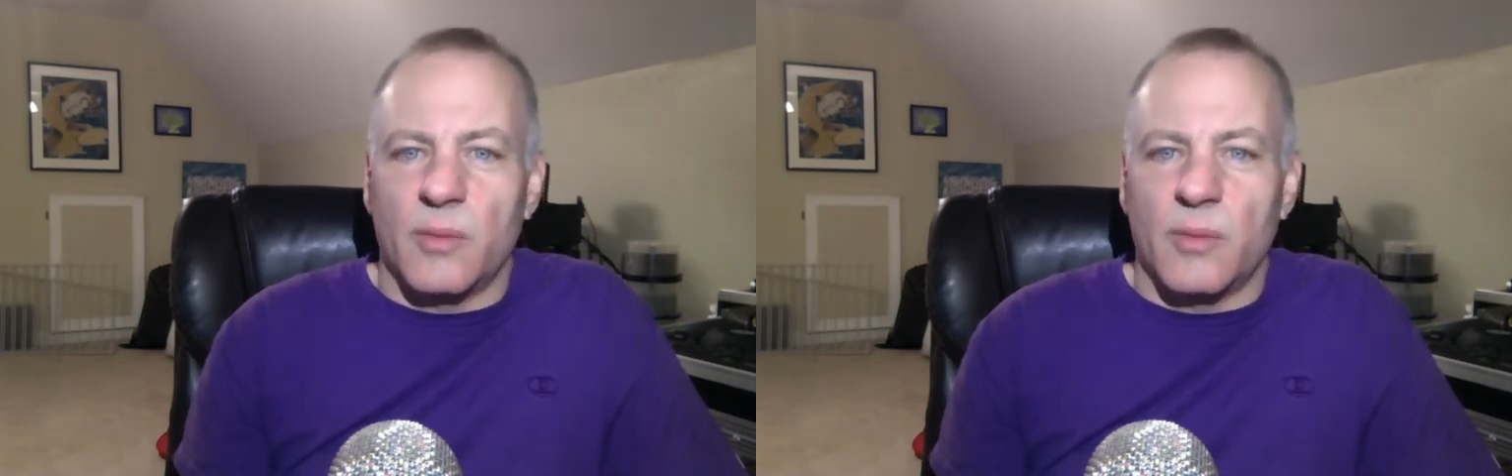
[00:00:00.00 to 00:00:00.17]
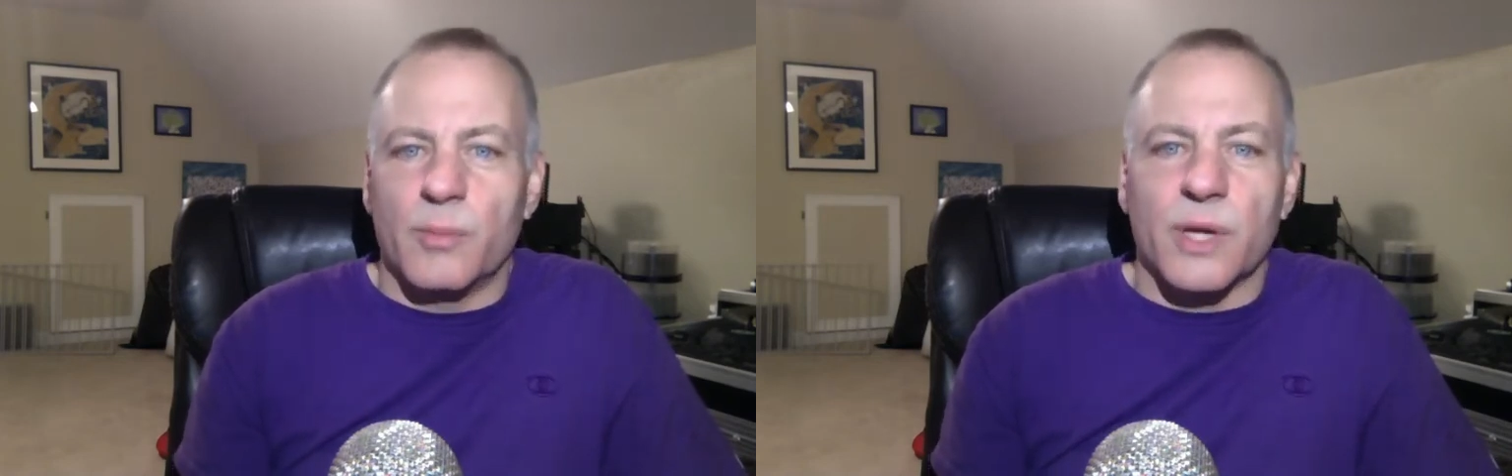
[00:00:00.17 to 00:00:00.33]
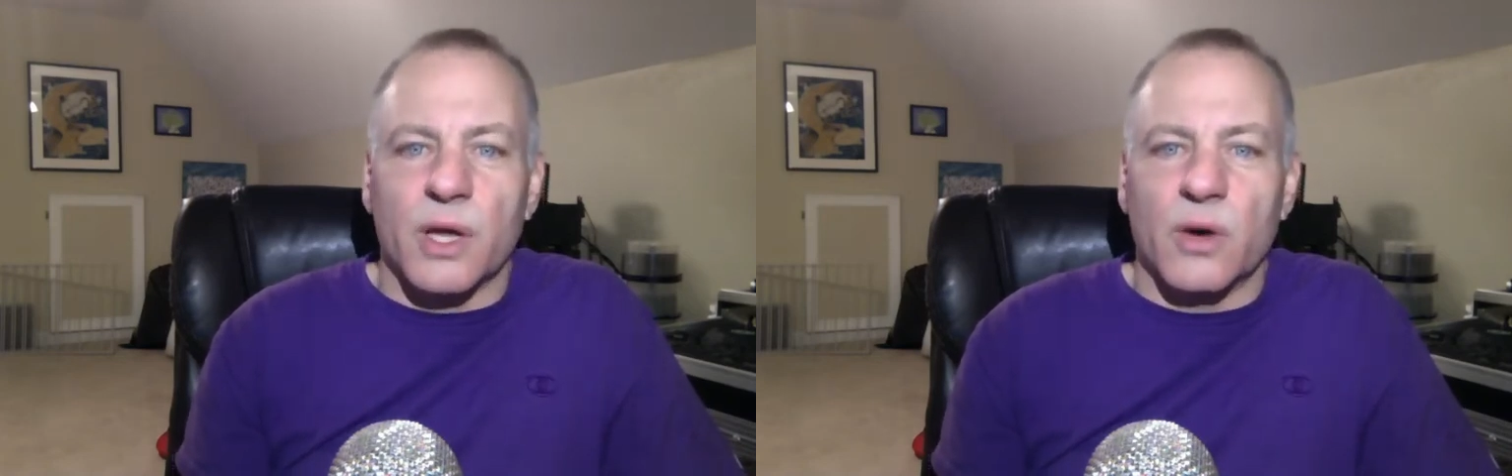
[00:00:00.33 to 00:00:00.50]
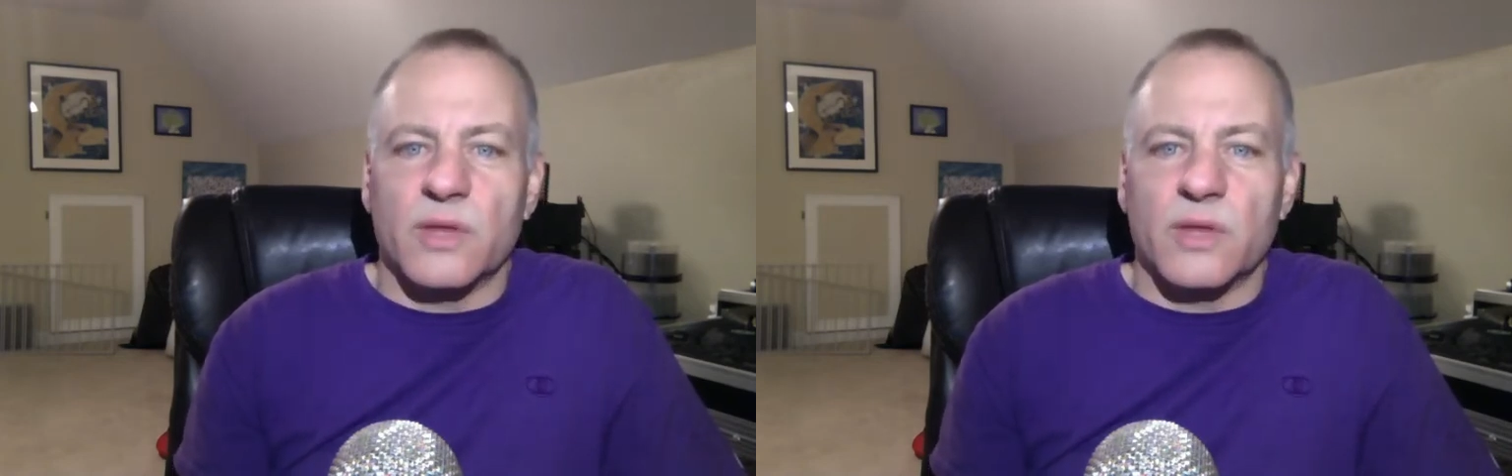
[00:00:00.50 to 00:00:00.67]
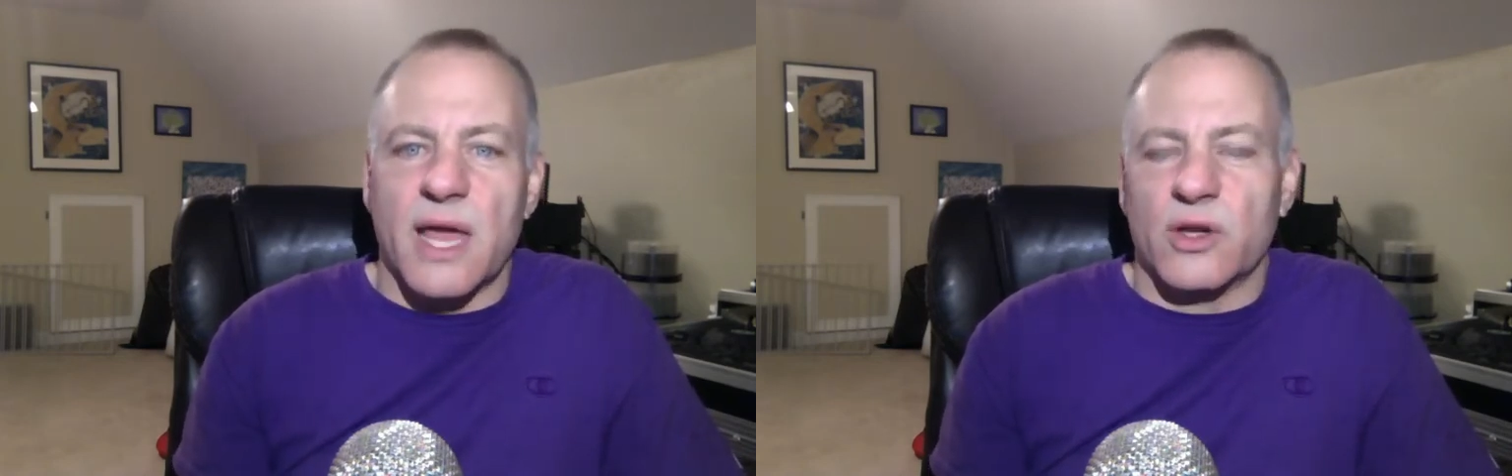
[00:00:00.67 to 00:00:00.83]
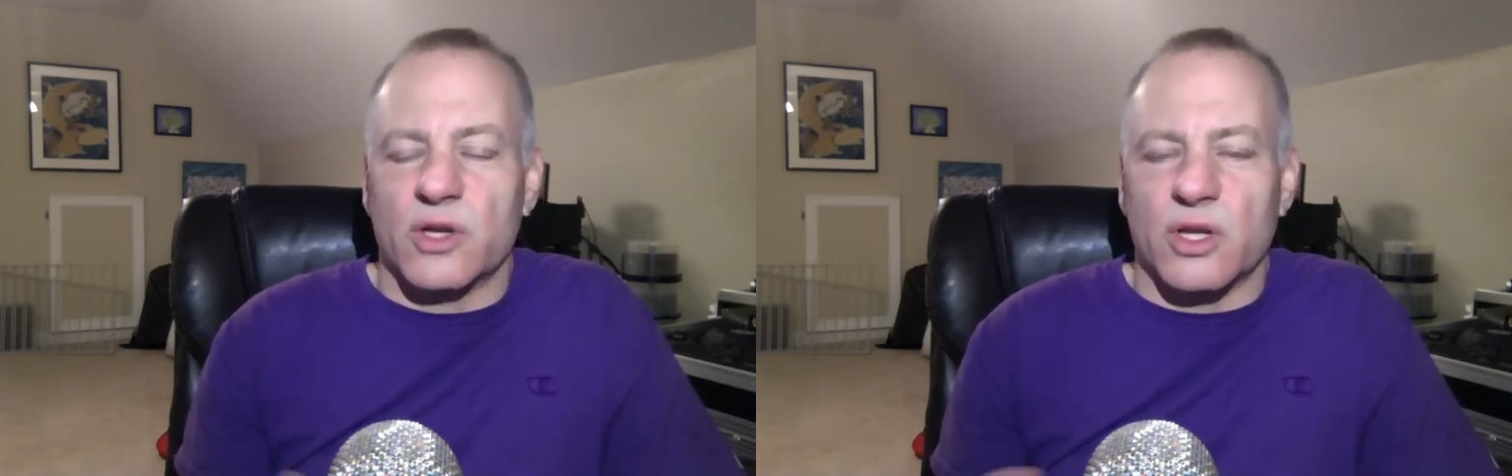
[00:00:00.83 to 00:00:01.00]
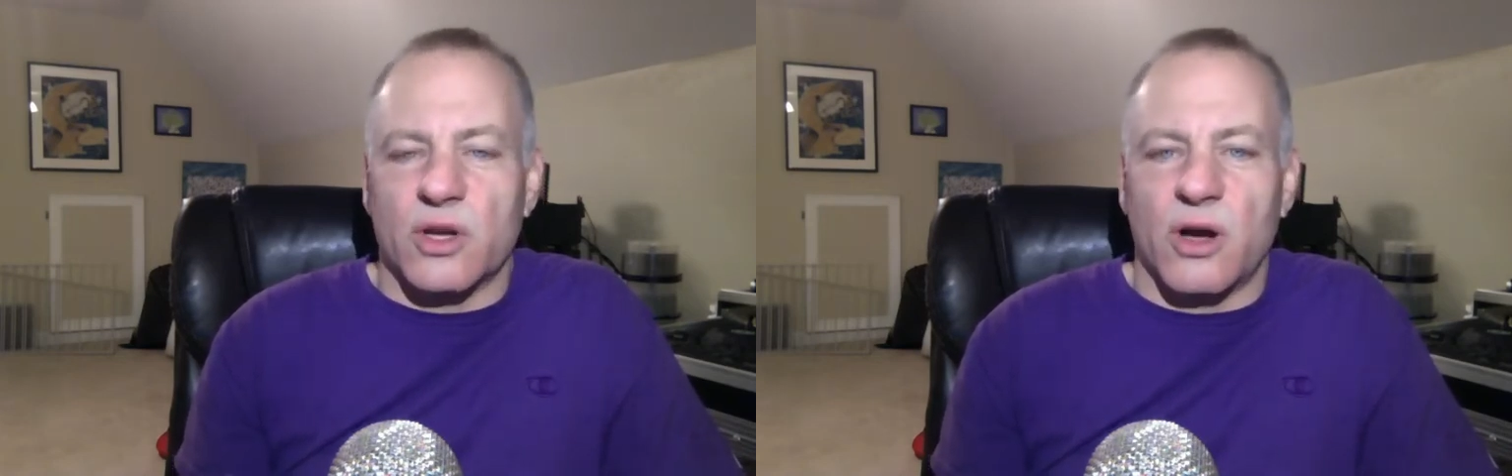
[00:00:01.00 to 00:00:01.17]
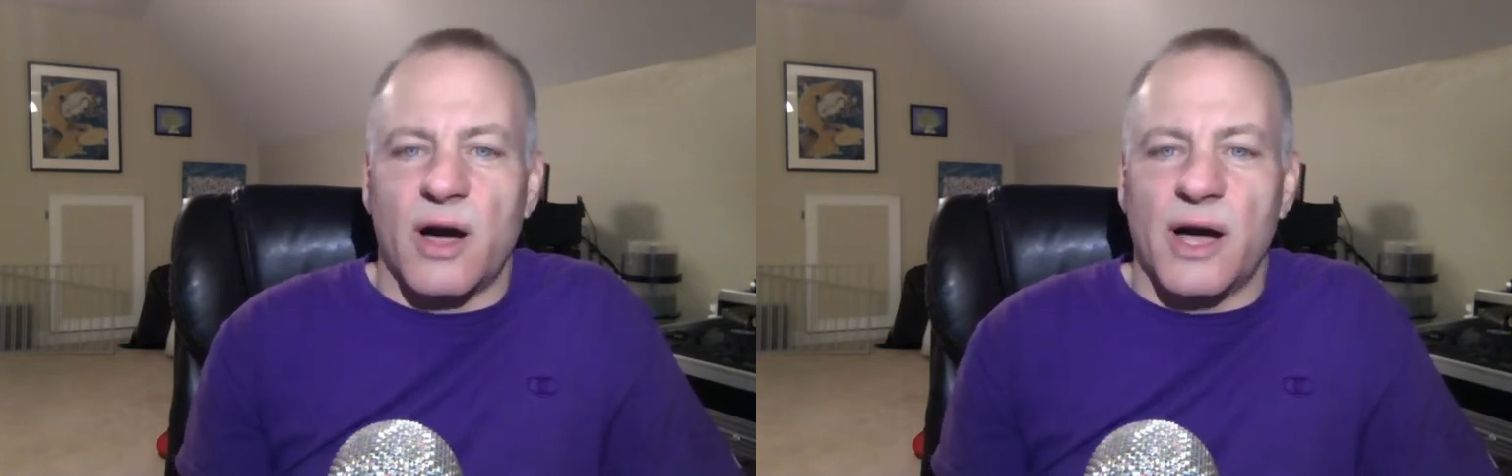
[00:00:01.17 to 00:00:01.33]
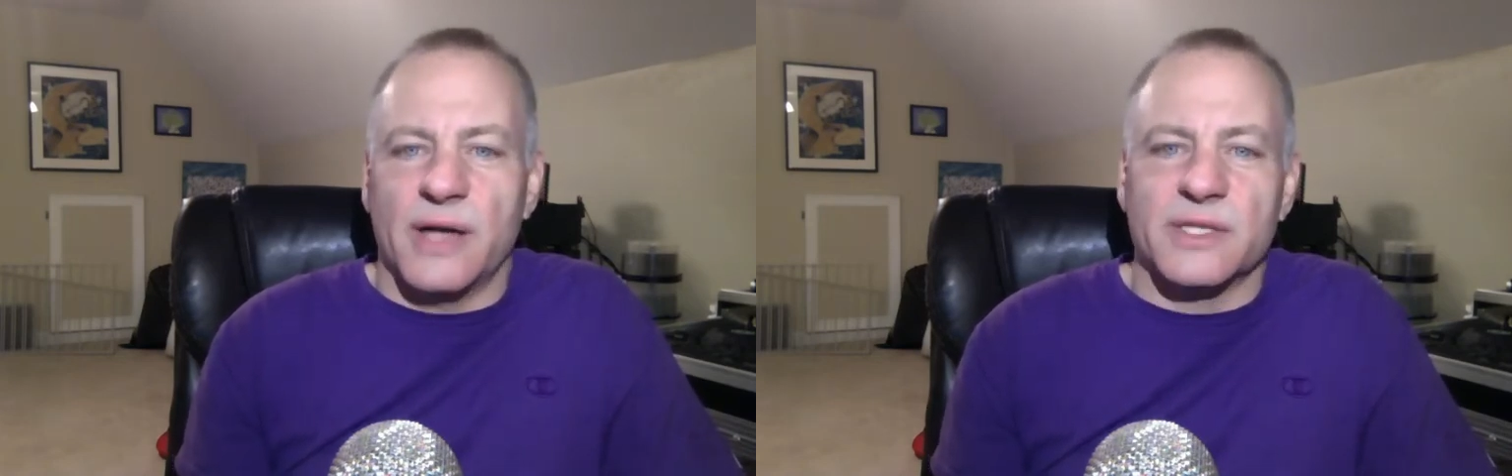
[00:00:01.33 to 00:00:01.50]
bloat that it could
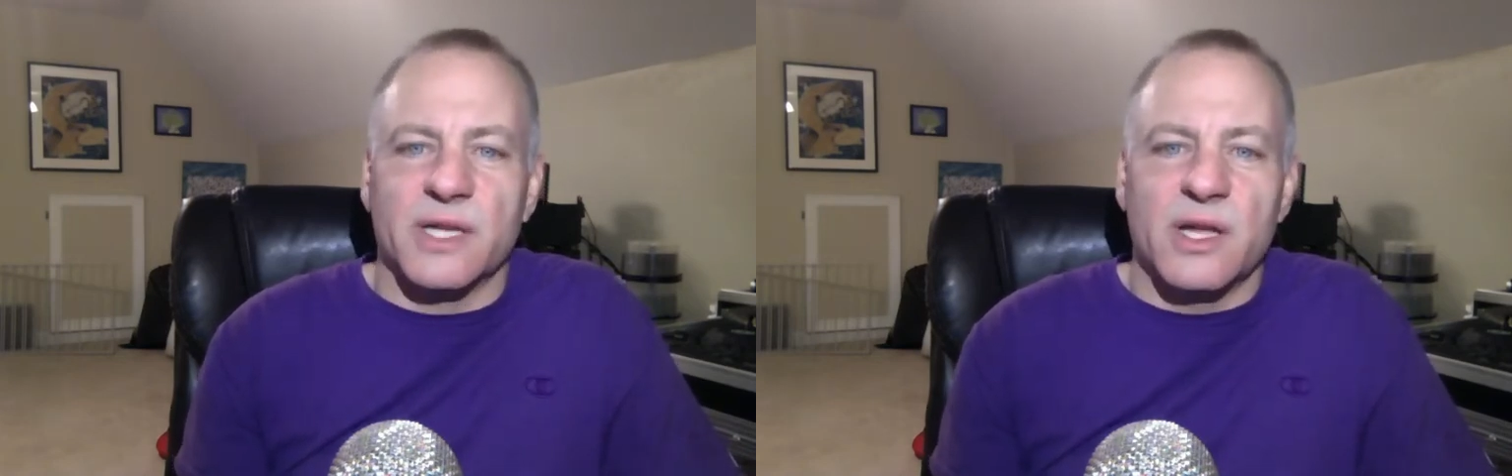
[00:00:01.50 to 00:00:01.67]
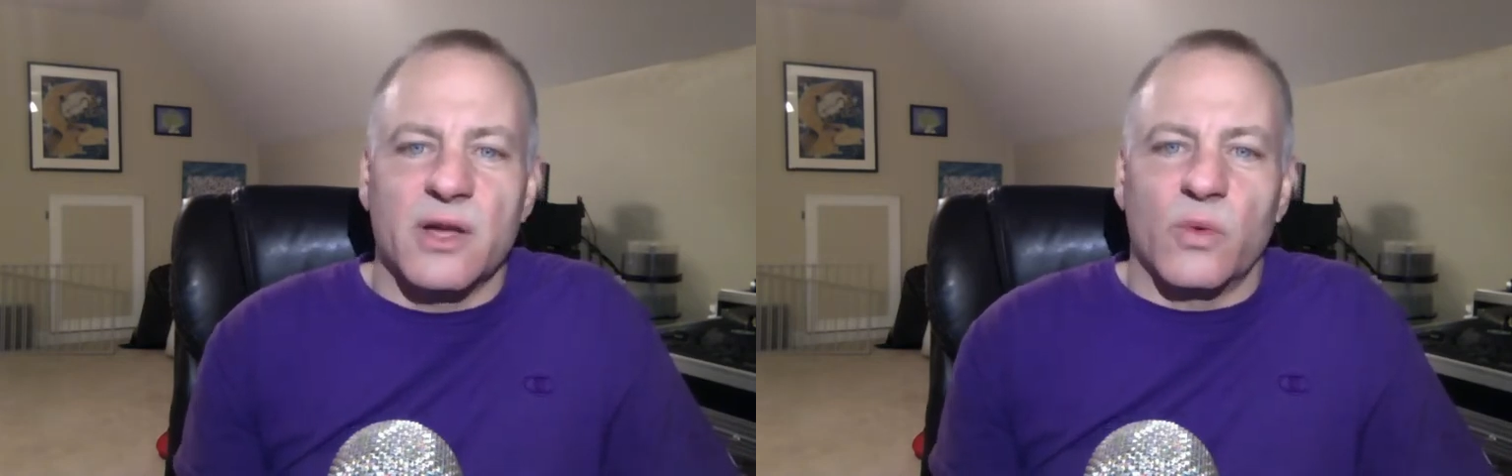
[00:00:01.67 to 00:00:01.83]
cause